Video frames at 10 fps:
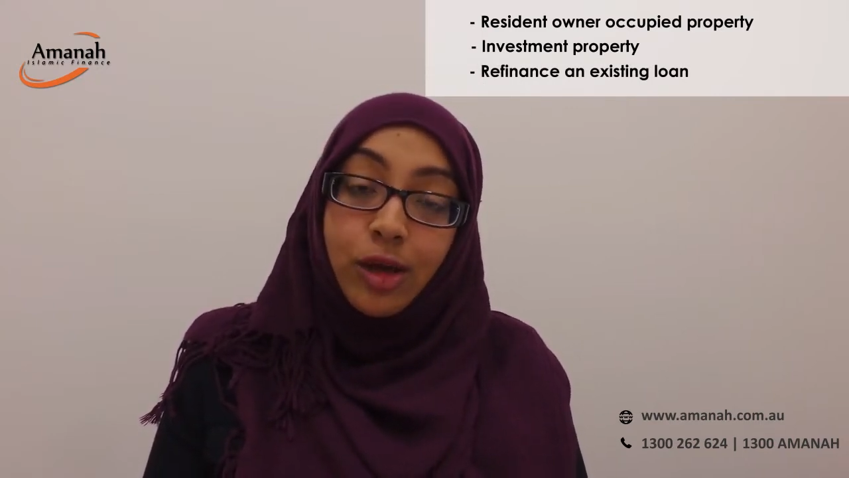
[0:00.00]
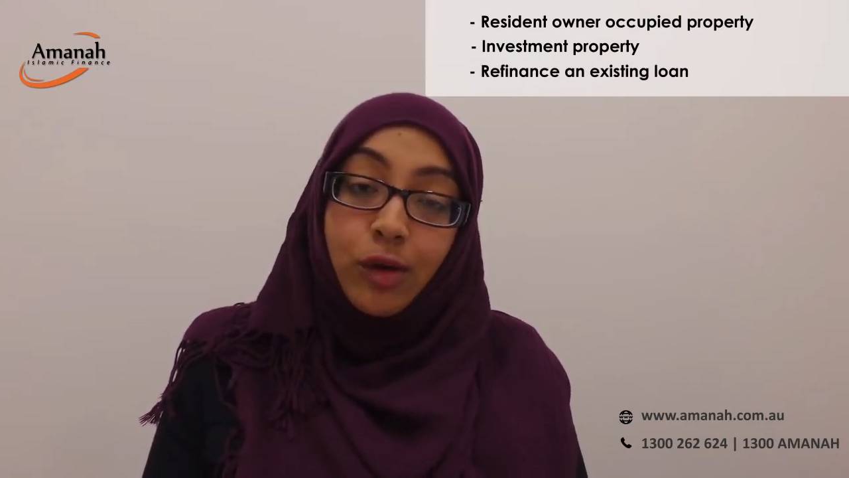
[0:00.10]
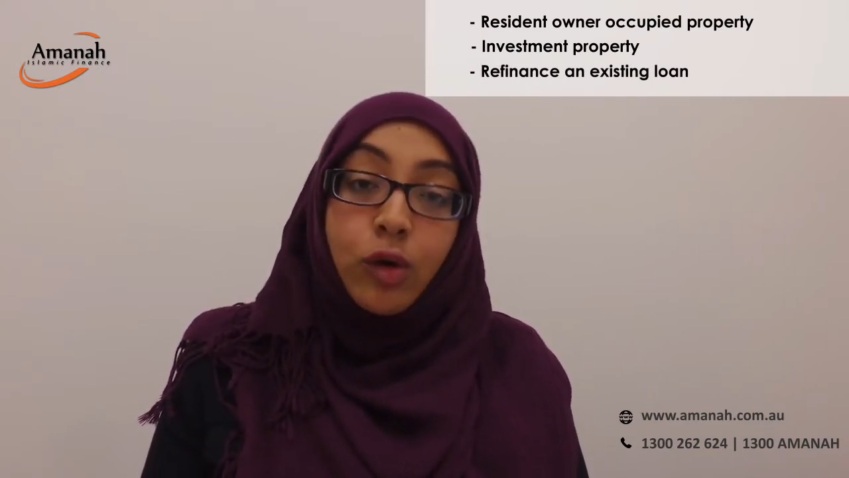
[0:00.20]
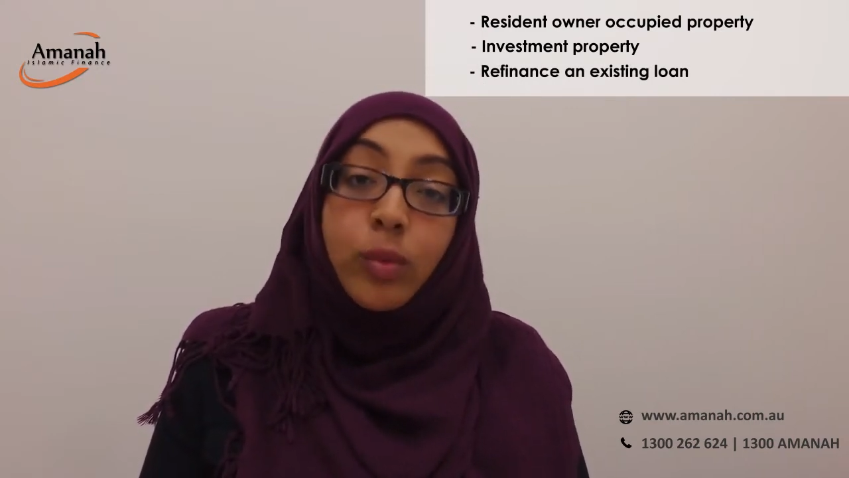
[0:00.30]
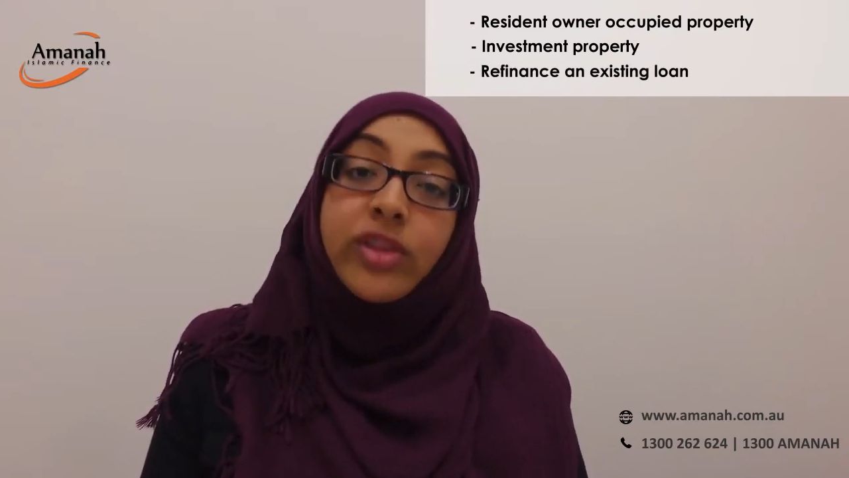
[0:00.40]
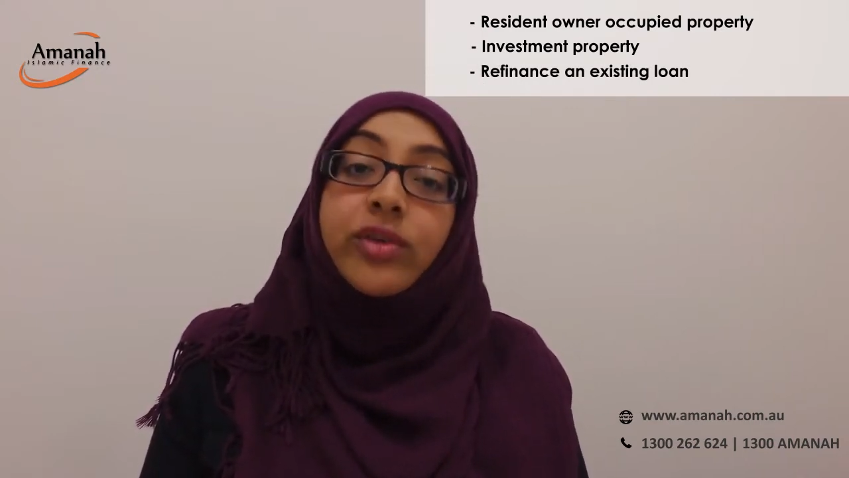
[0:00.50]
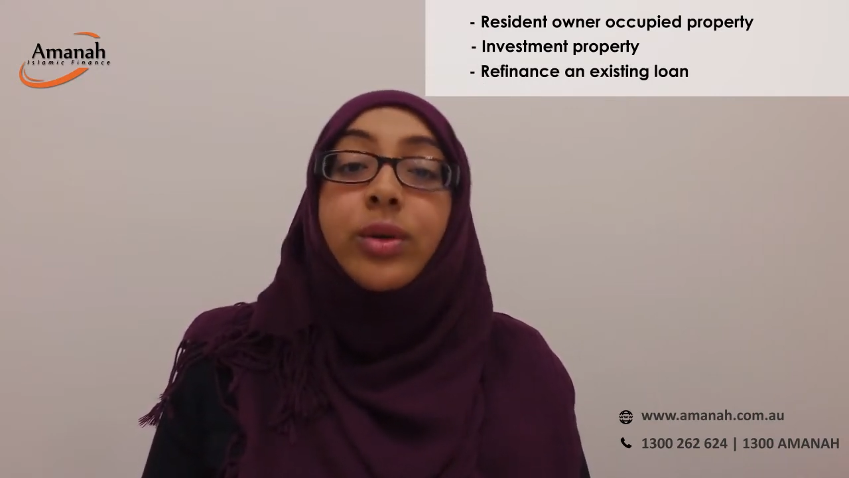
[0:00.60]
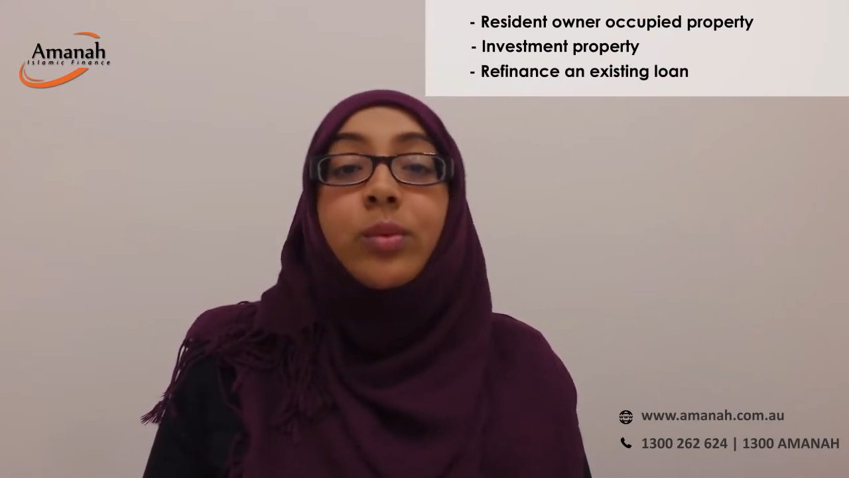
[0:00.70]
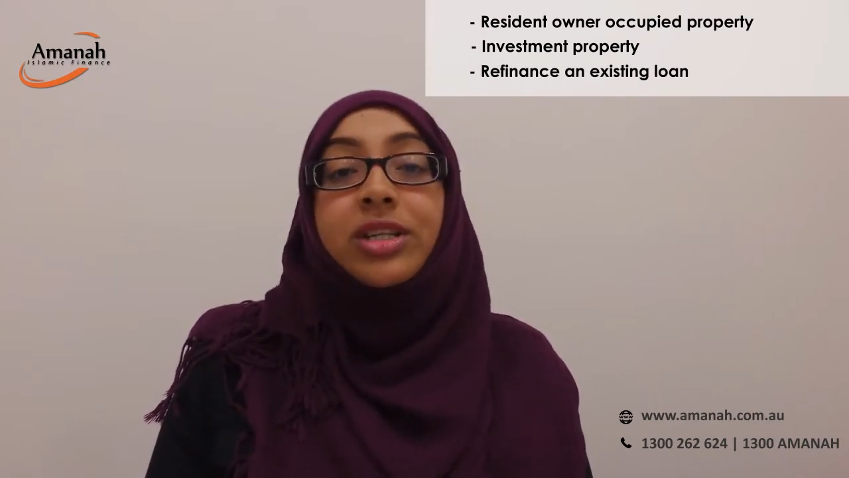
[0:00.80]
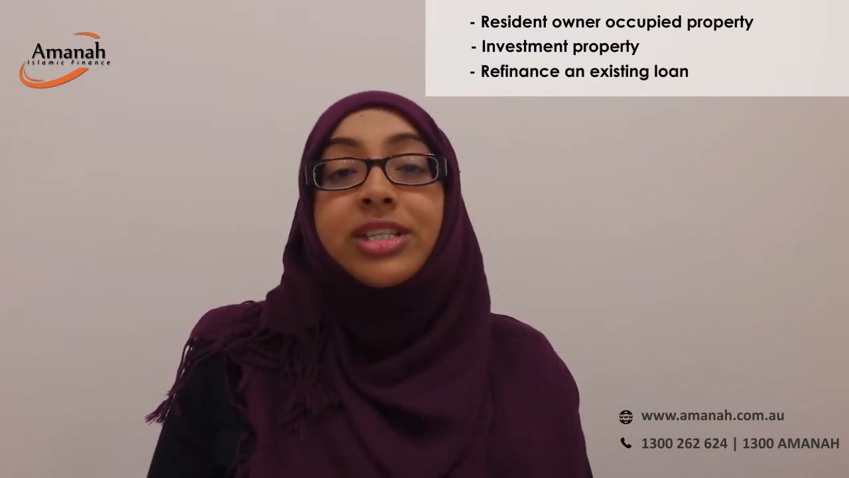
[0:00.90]
or whether
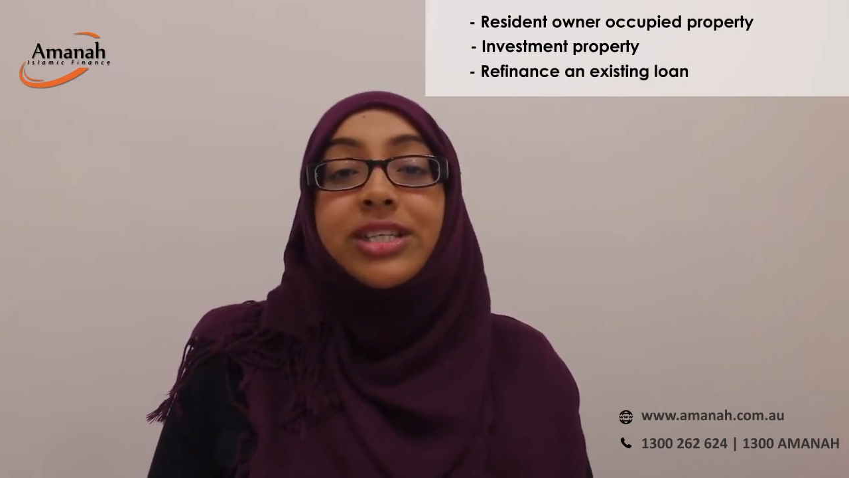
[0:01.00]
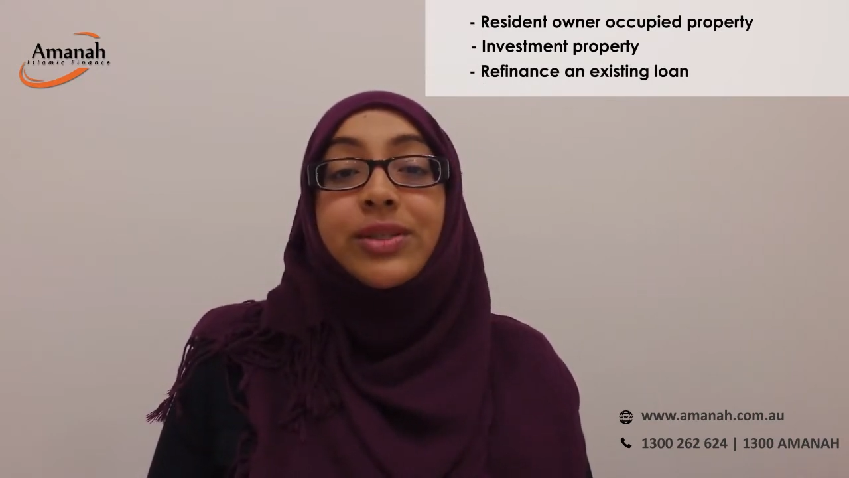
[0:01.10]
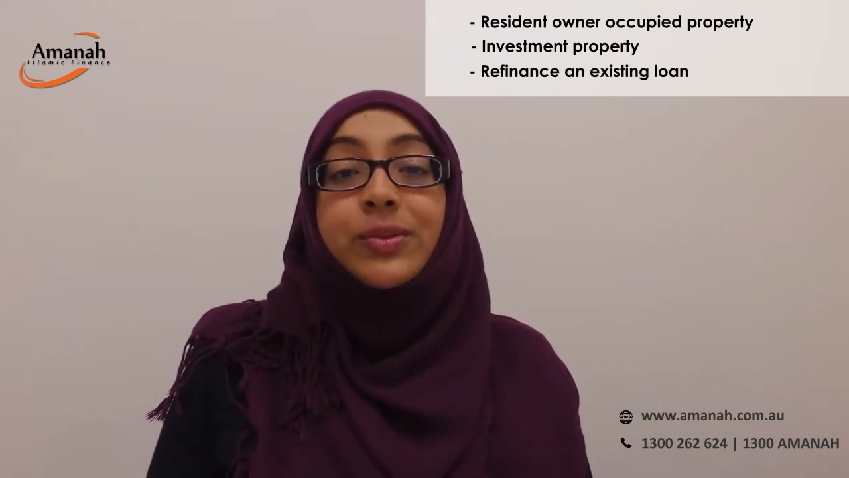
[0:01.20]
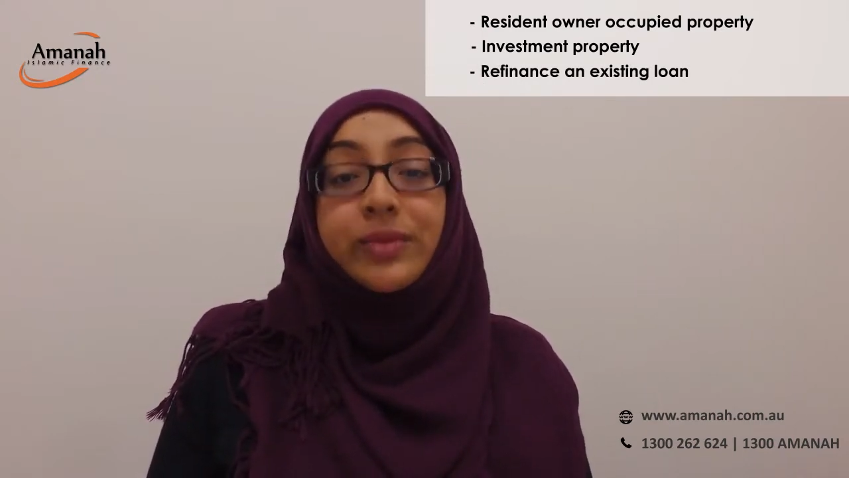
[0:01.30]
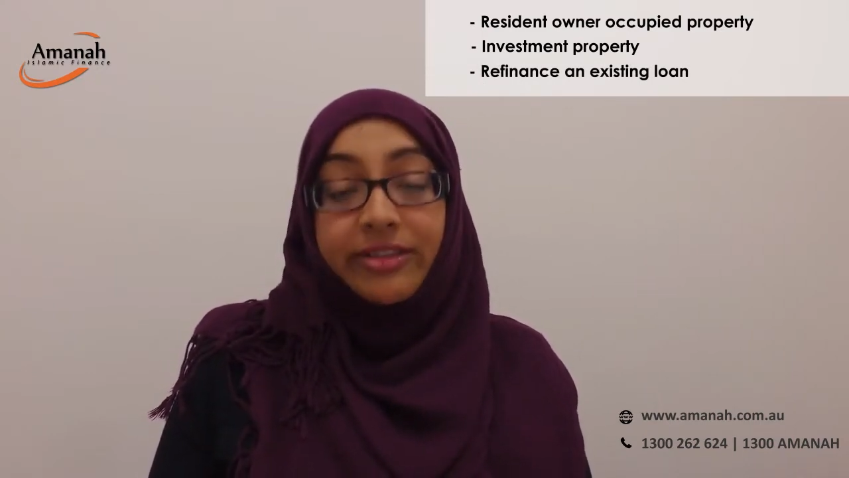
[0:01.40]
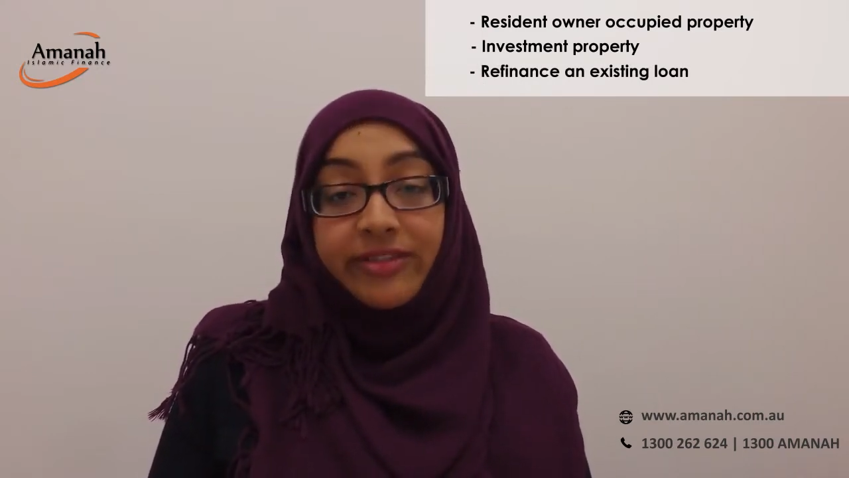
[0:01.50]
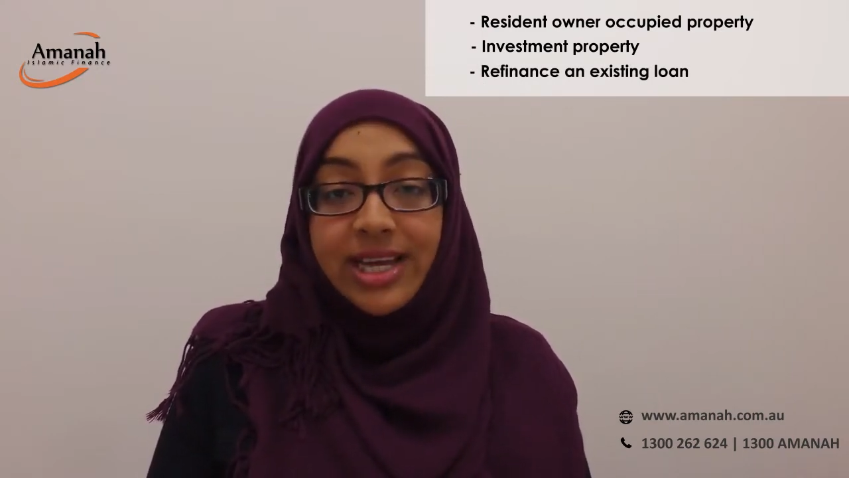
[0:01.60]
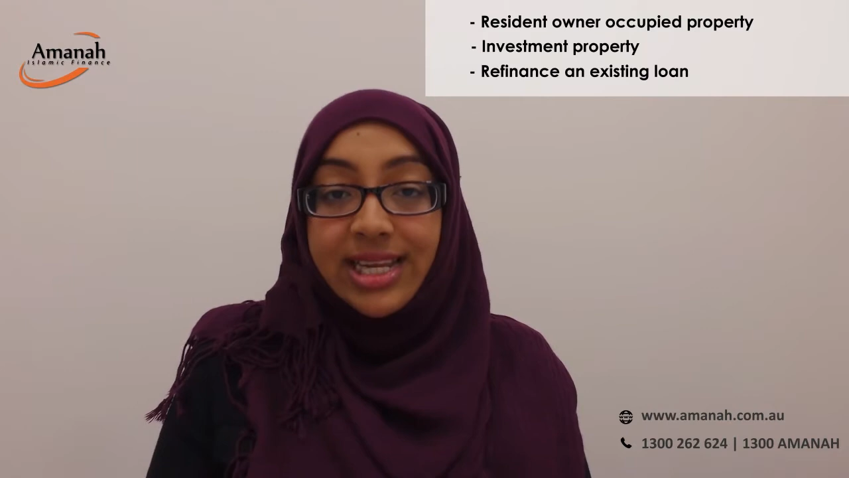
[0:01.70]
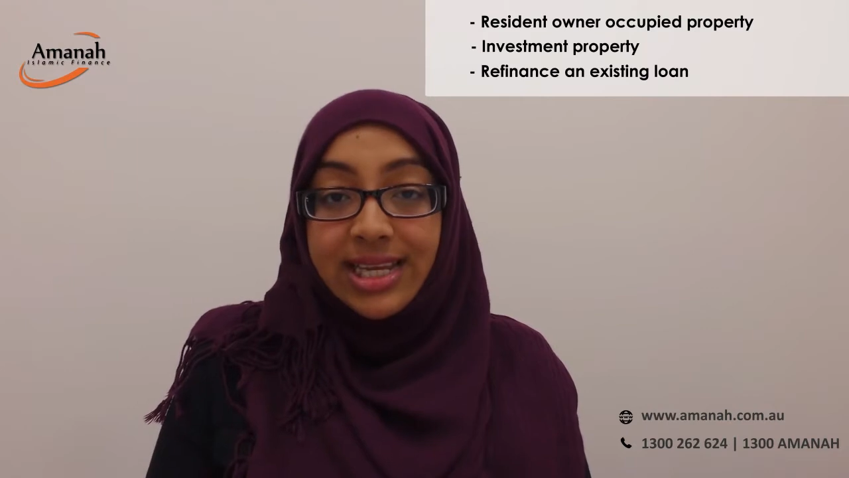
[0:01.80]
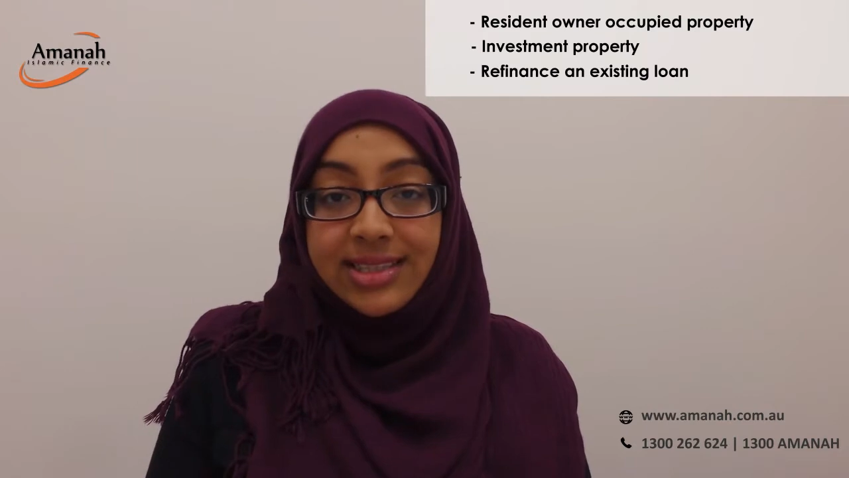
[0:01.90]
you're wanting to
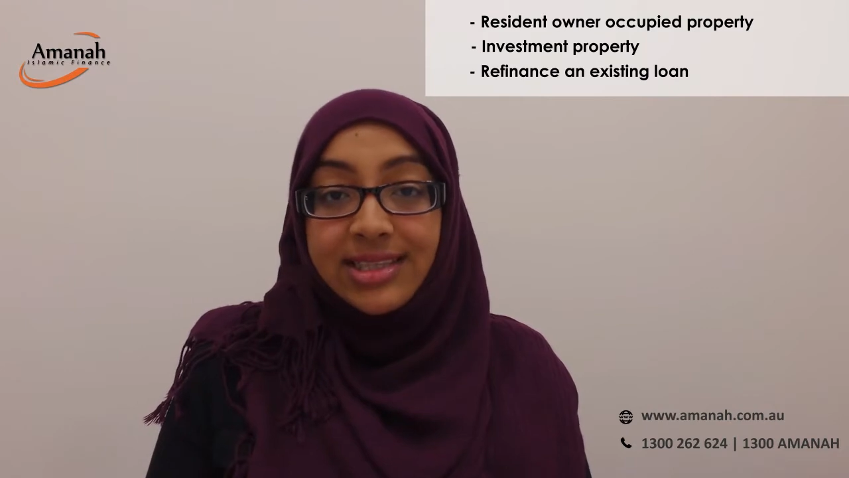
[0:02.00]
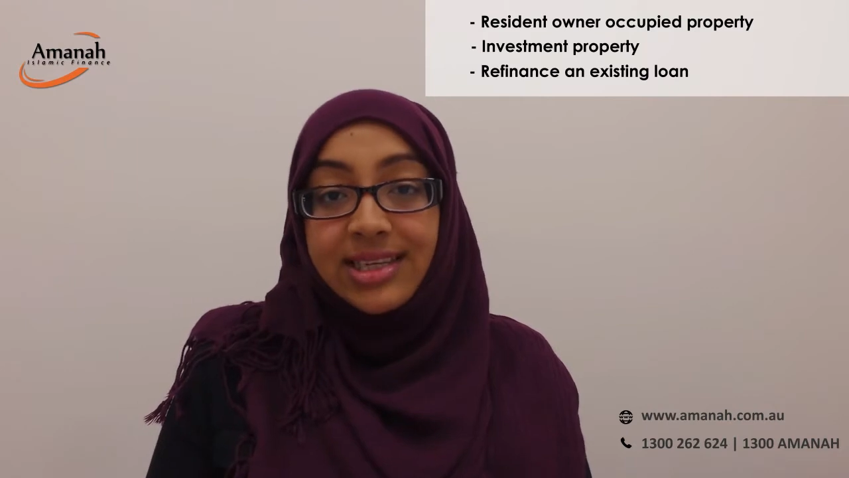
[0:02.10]
refinance